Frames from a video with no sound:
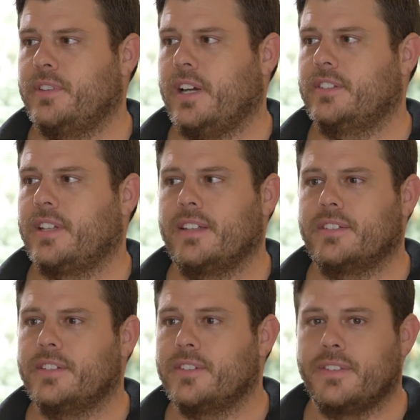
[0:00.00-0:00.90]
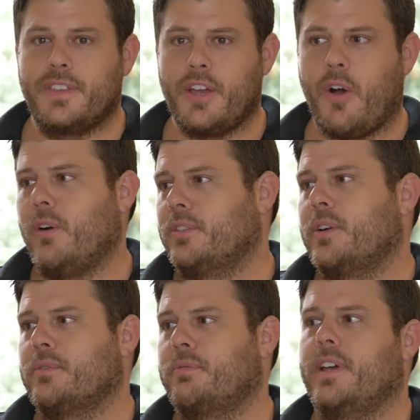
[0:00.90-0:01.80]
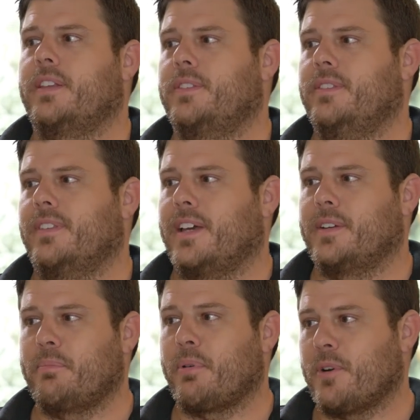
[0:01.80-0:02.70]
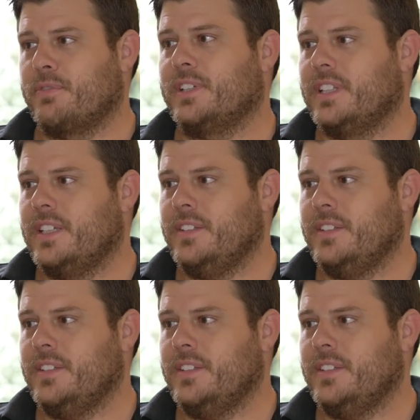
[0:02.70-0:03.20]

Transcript: nine sizes, they all don't fit like they don't, perfectly.